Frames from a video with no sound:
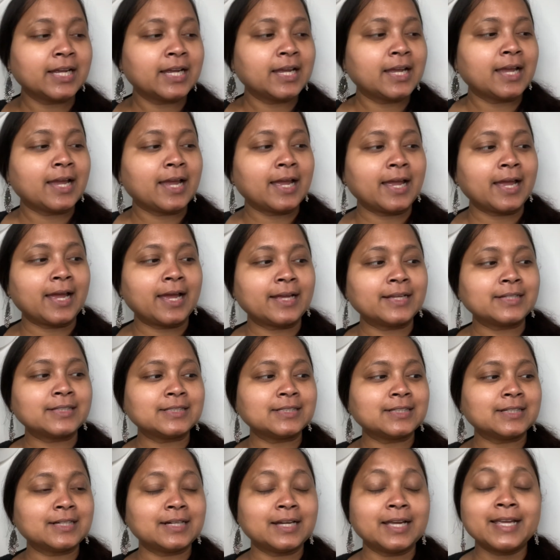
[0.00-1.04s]
And
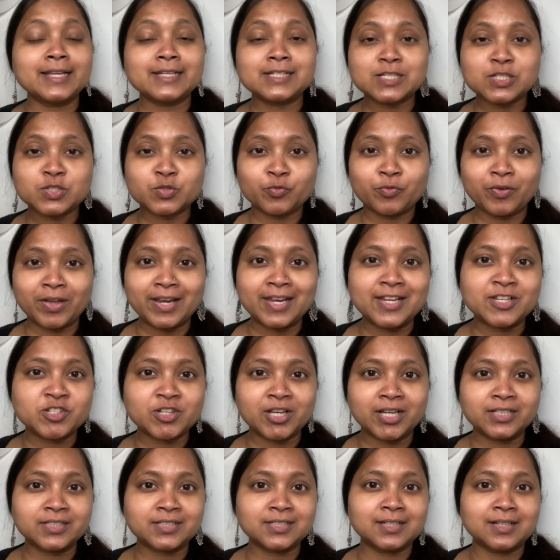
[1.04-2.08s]
it is very
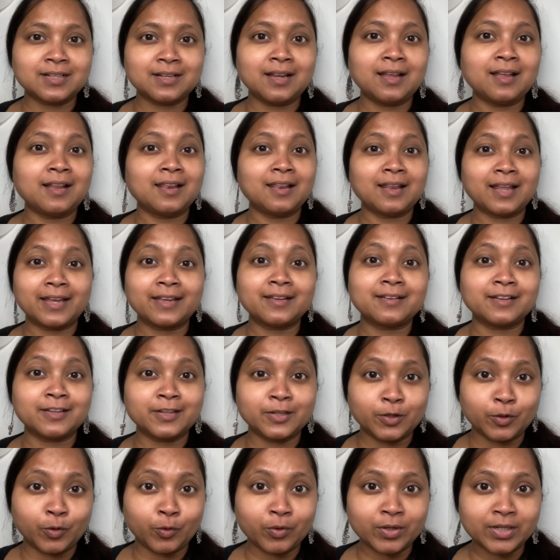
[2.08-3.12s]
gentle like a
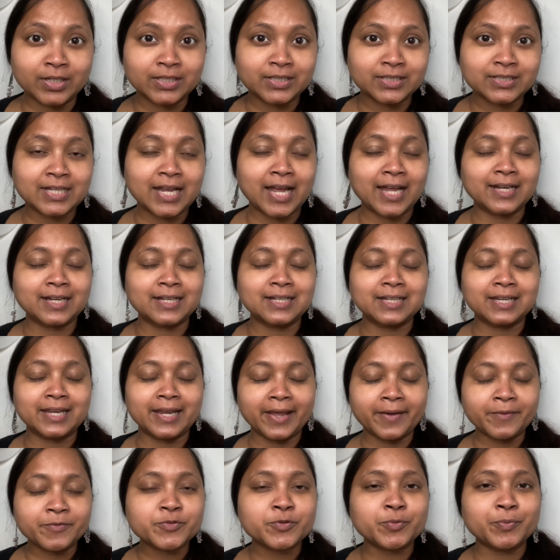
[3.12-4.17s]
yogurt, and it
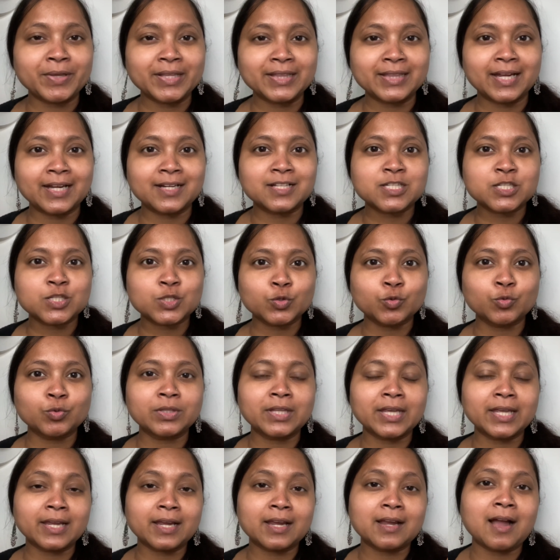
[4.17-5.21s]
gives me that
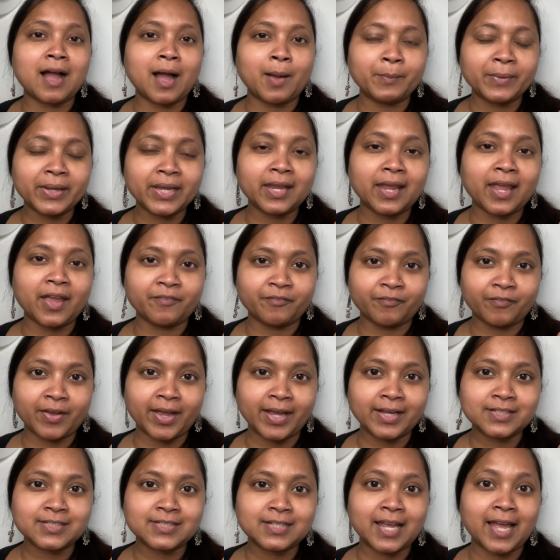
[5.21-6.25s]
soothing calming
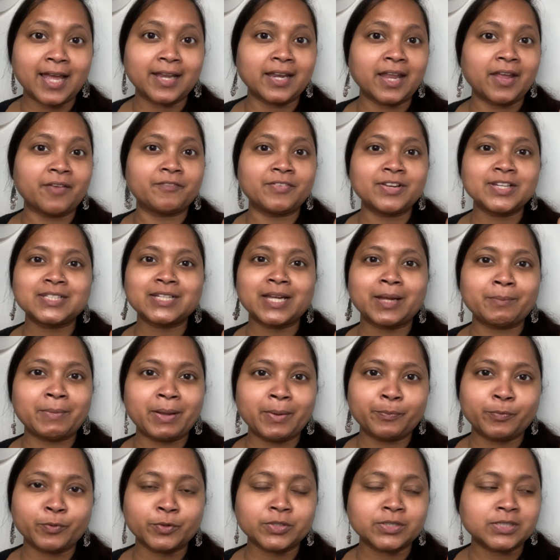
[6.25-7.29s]
effect, and every time I
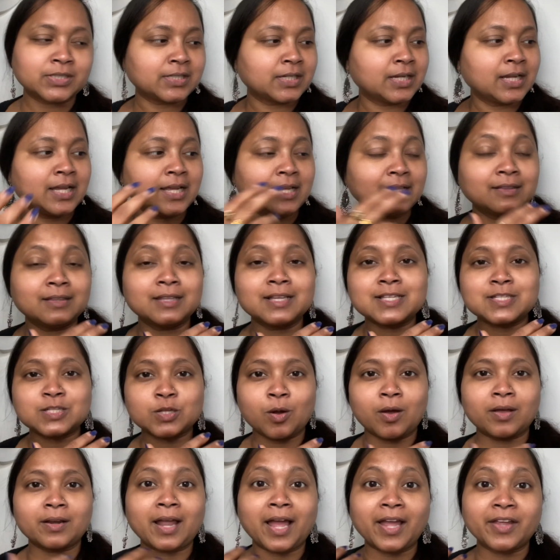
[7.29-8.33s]
put this
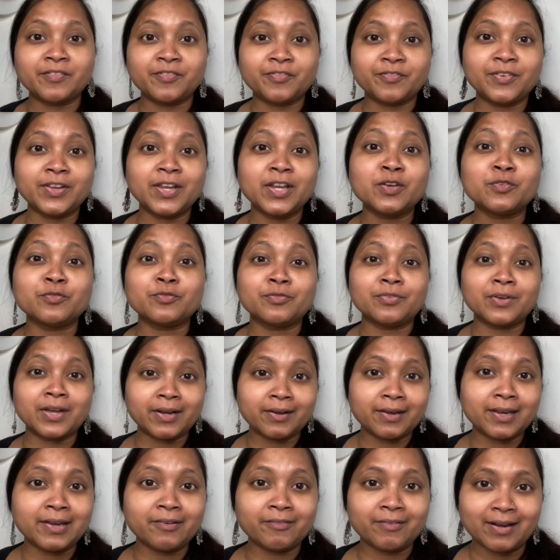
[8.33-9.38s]
on I feel
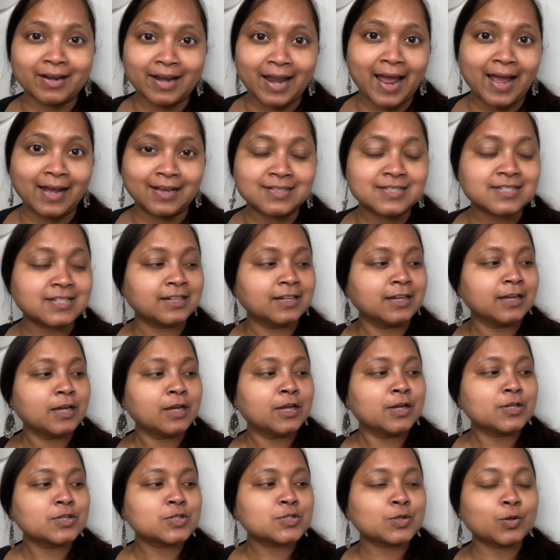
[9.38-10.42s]
very relaxed.
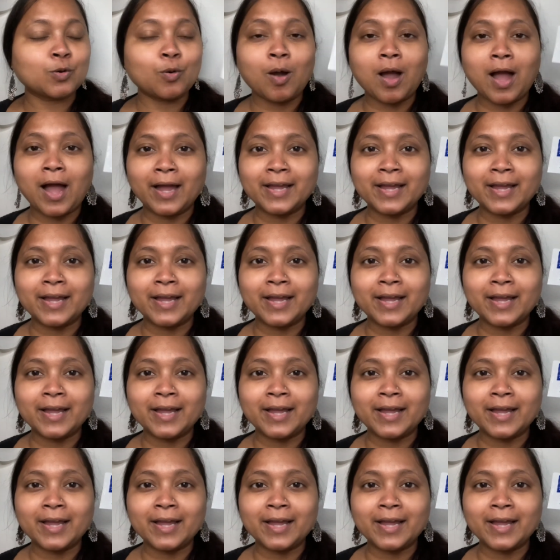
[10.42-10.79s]
So I